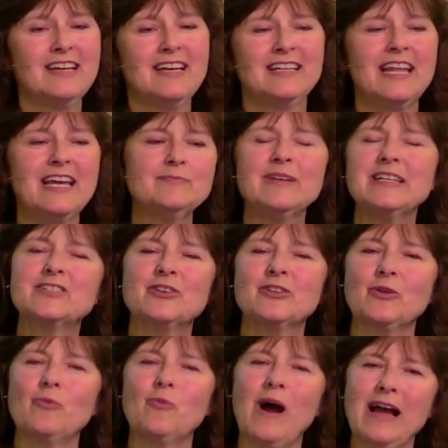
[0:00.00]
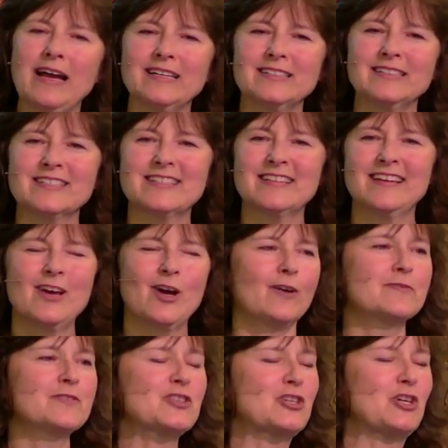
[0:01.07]
led me to the wilds
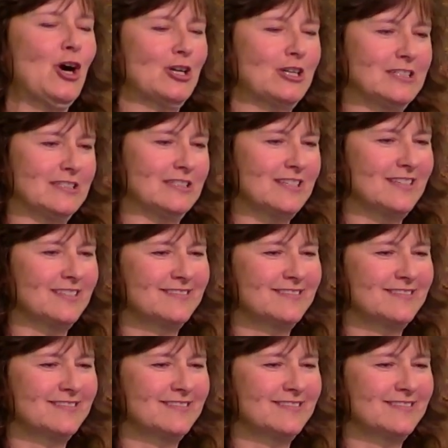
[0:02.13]
of Scotland.